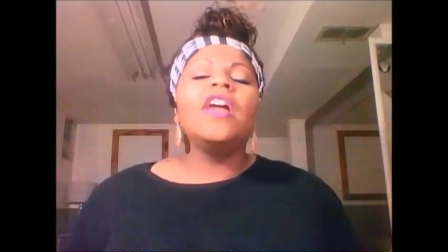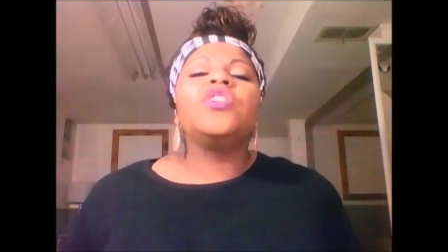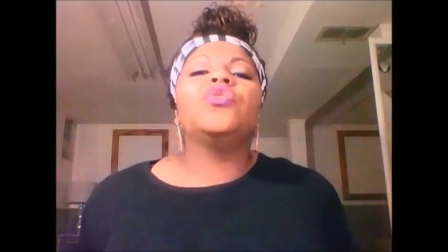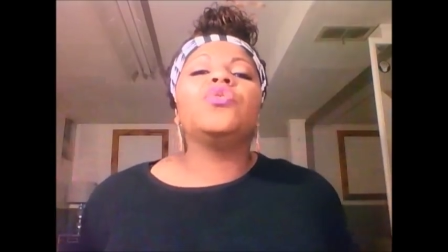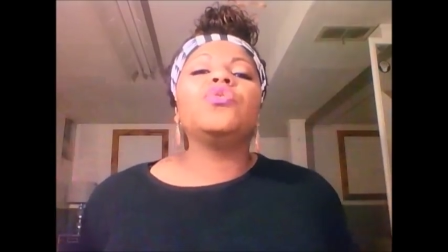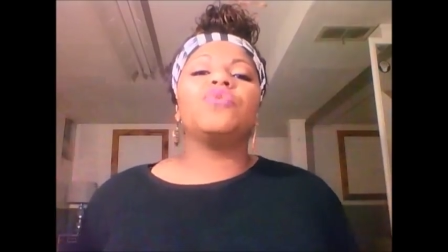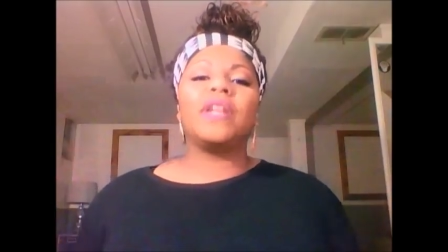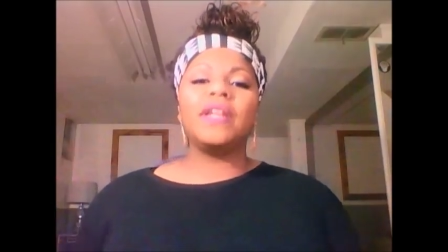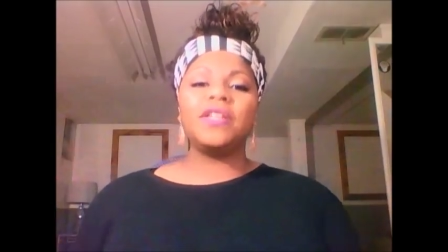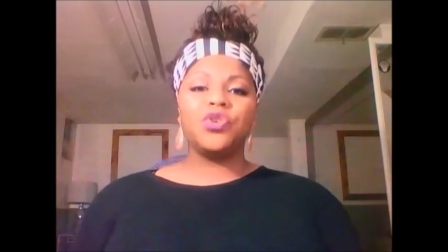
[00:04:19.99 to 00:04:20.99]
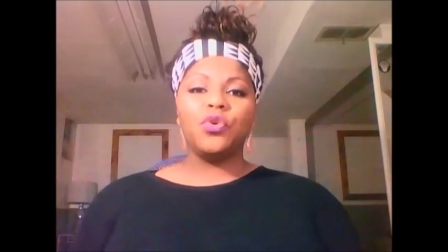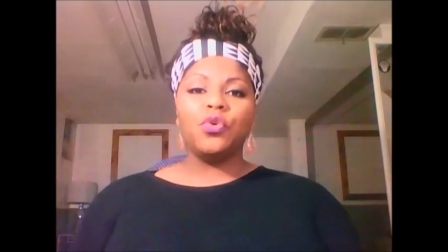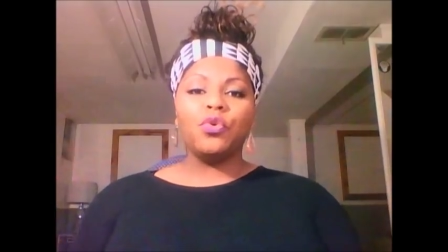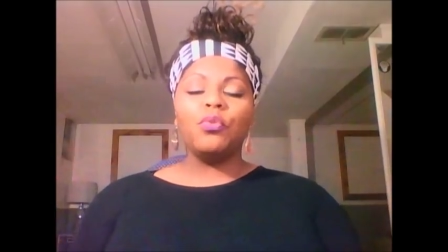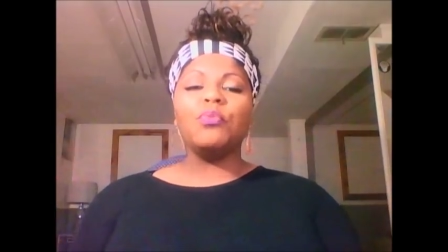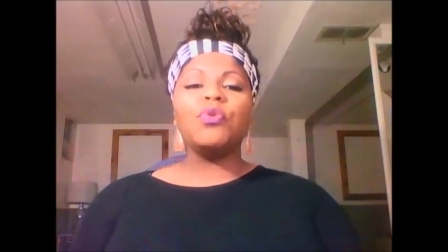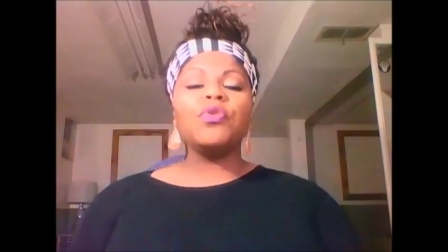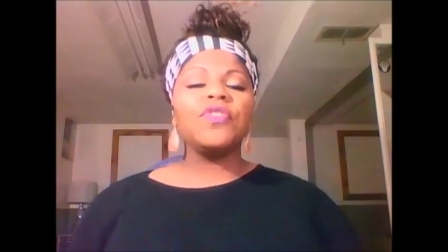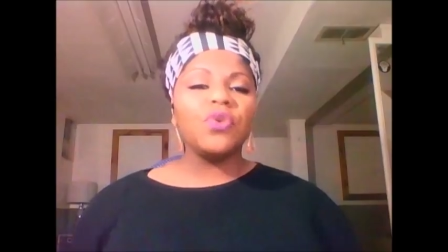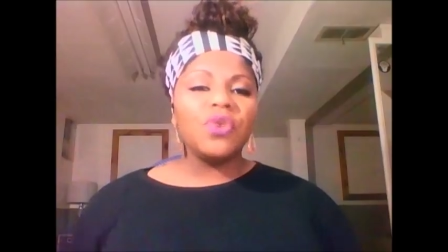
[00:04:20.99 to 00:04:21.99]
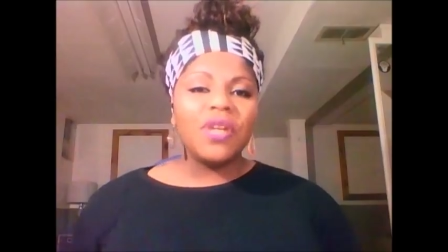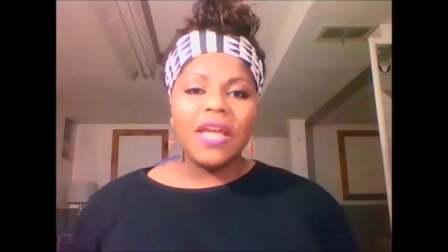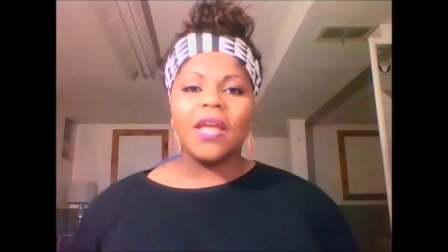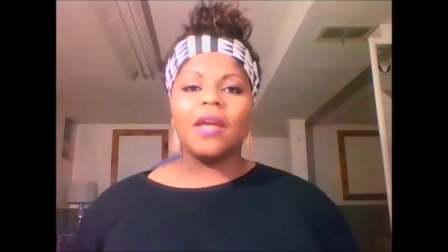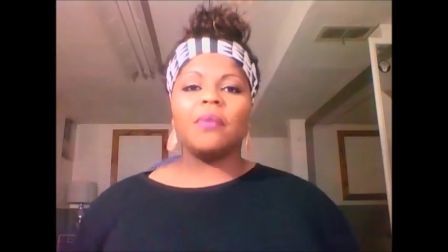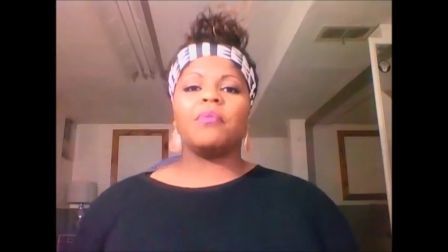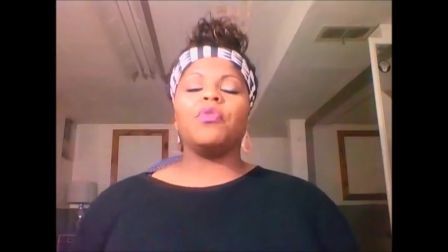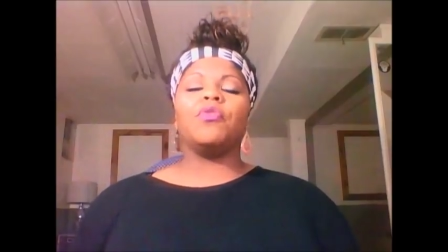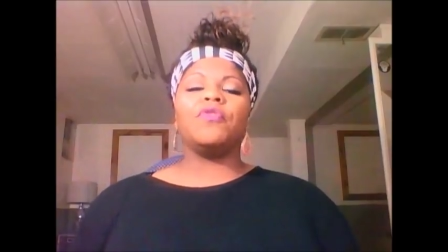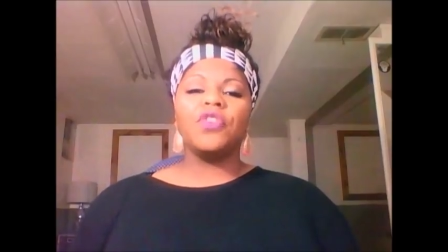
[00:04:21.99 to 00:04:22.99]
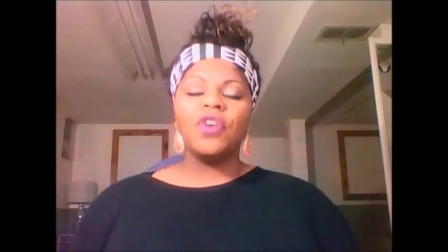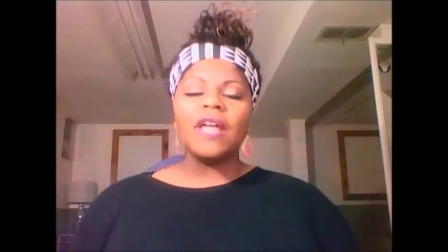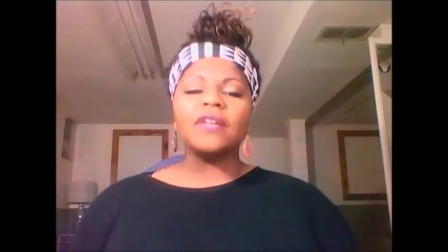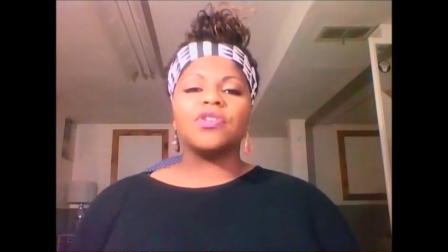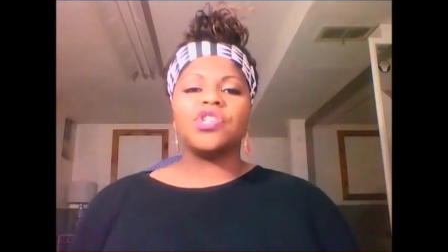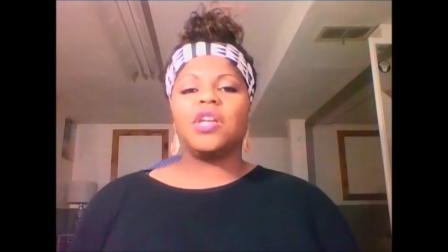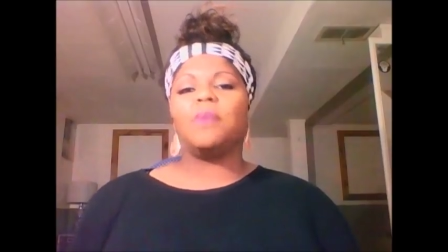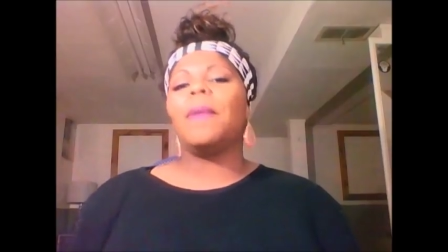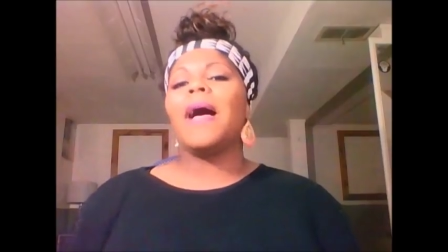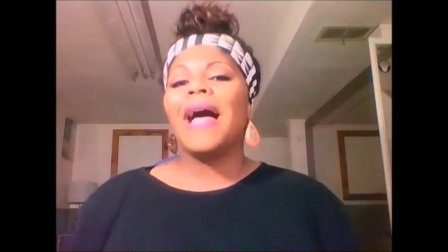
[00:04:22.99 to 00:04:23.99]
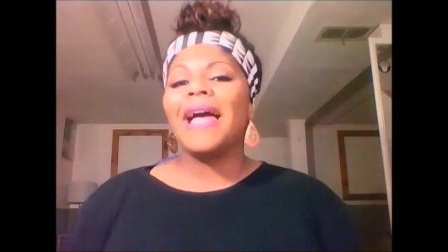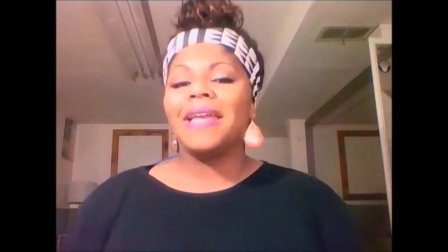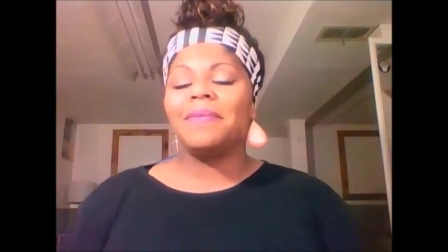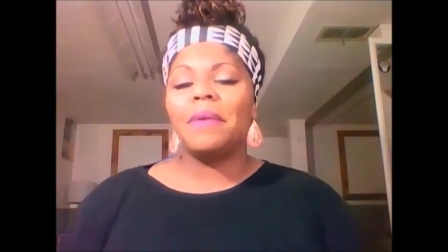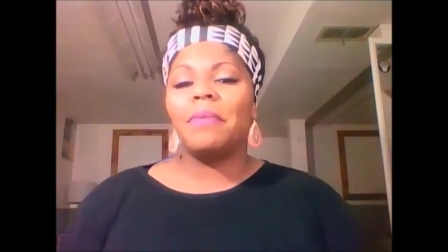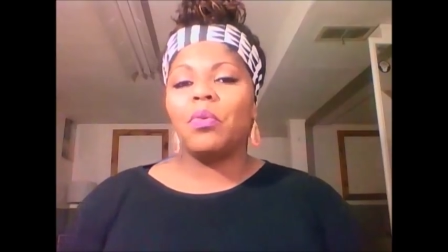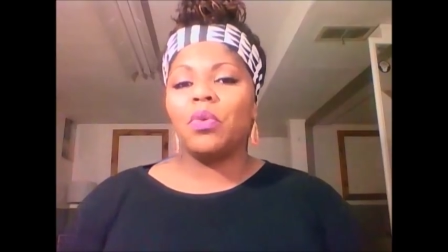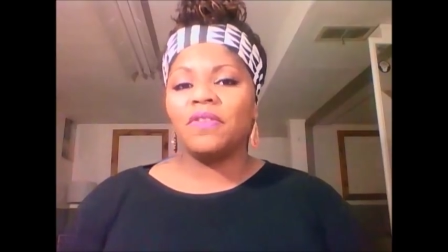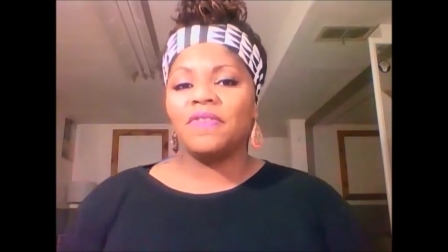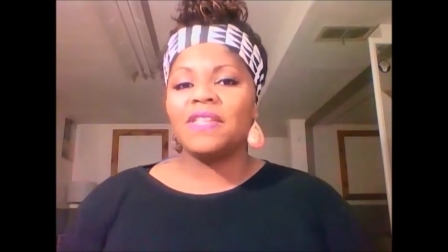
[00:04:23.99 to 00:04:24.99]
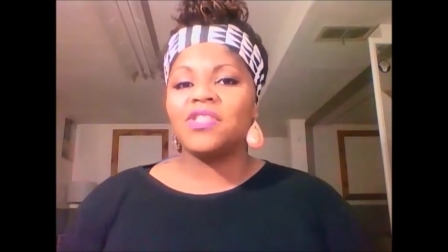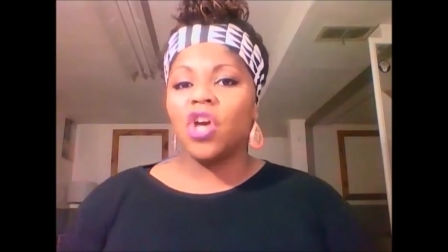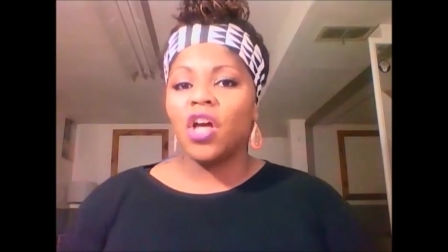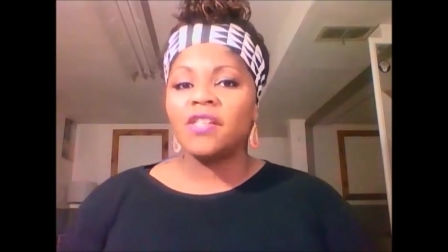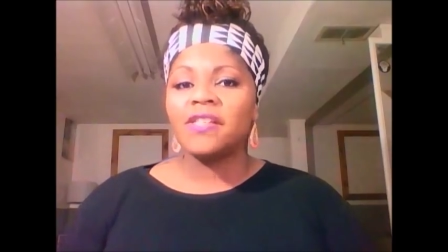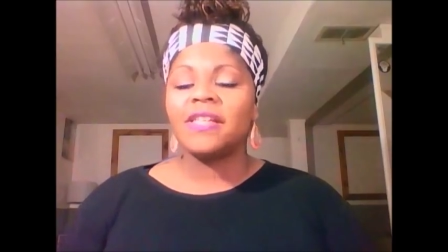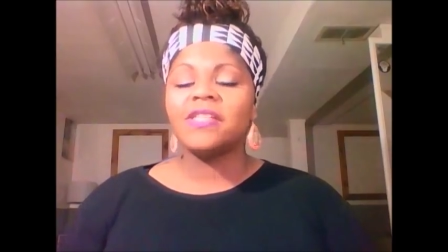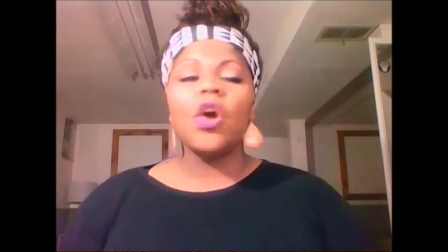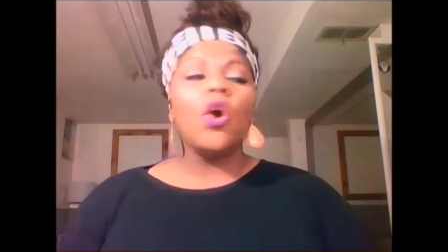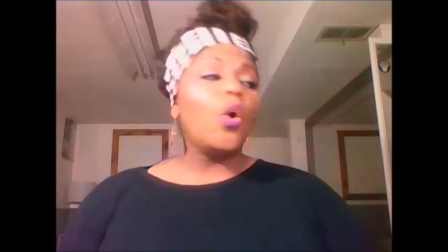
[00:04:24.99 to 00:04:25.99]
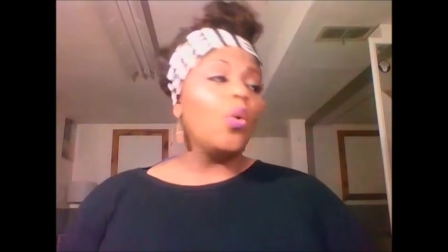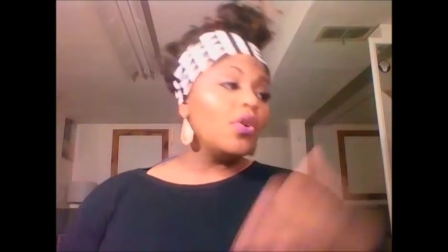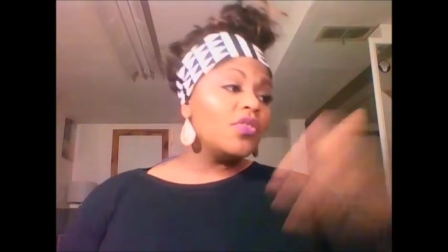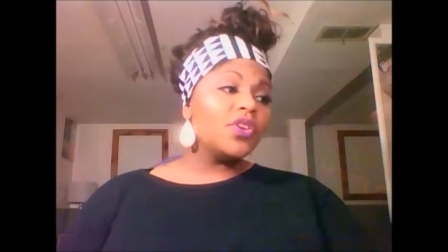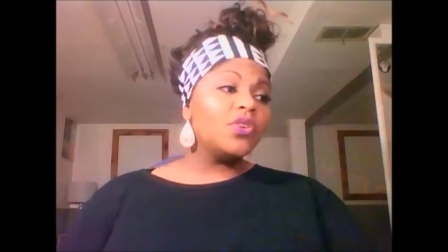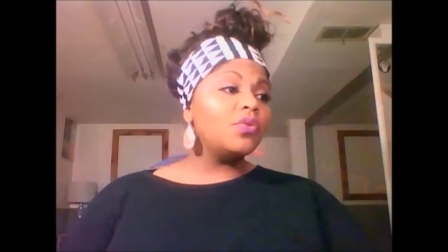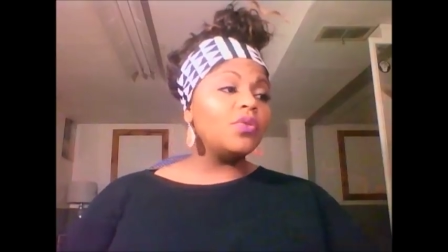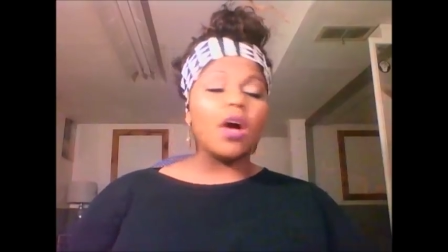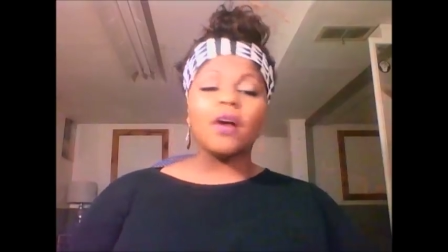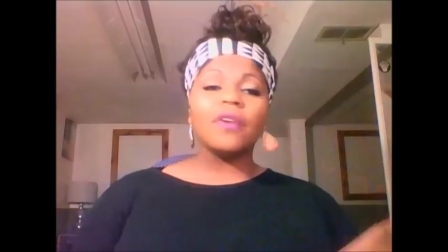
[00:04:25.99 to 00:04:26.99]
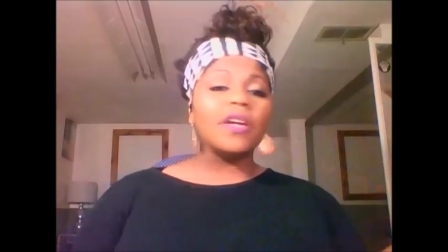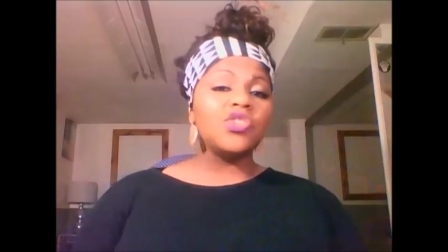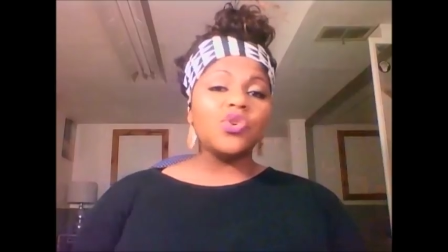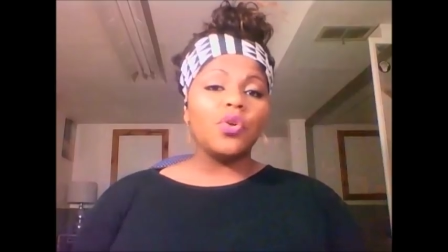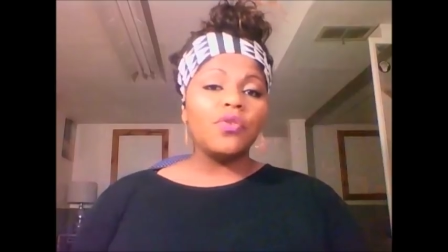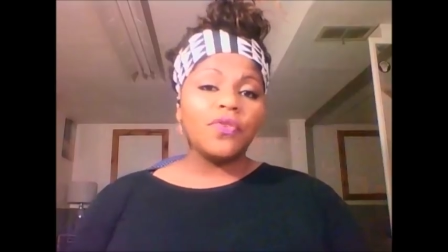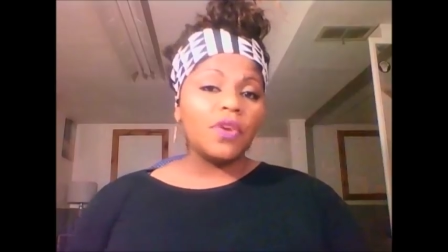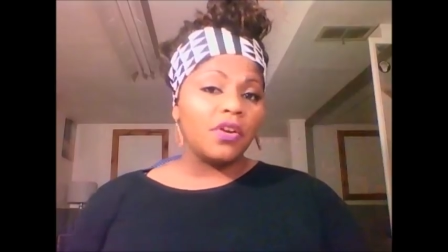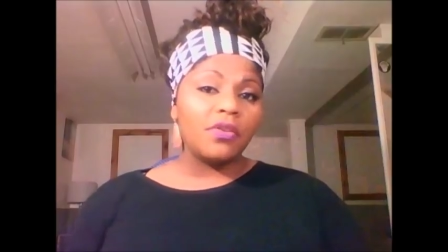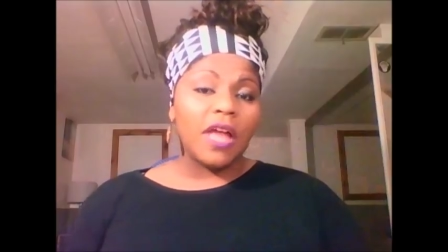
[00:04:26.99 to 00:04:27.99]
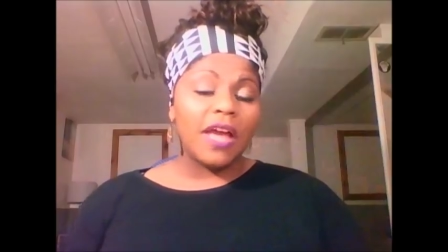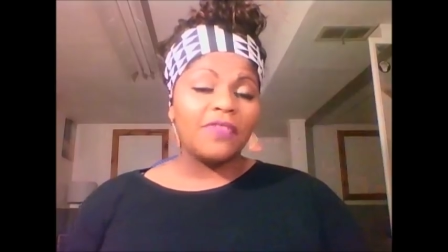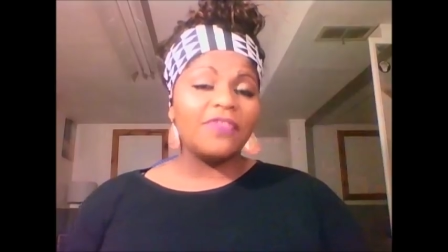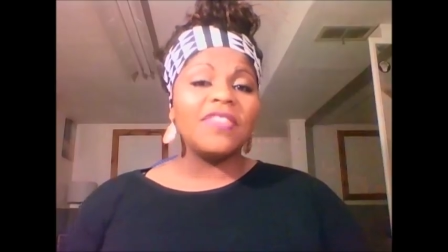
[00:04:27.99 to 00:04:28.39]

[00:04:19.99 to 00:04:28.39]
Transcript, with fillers: You're ready to move your name, move your energy behind maybe one of these causes or the new long range goal for your life.